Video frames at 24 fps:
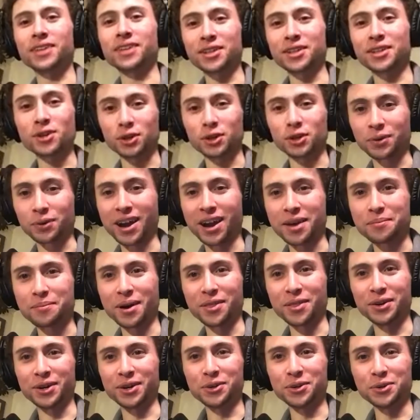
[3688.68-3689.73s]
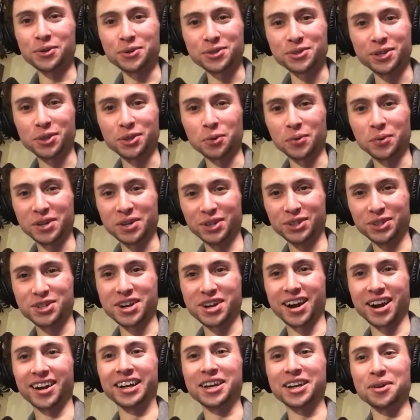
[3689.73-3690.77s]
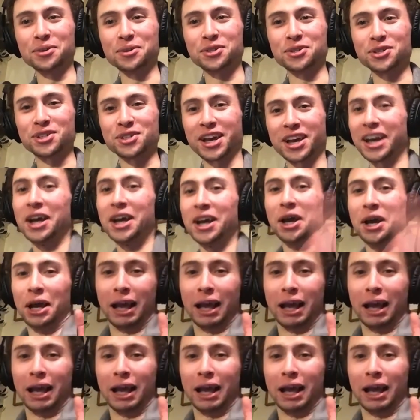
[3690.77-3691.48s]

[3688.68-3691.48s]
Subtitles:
that's our grandmother who's in the wheelchair," and he was just like,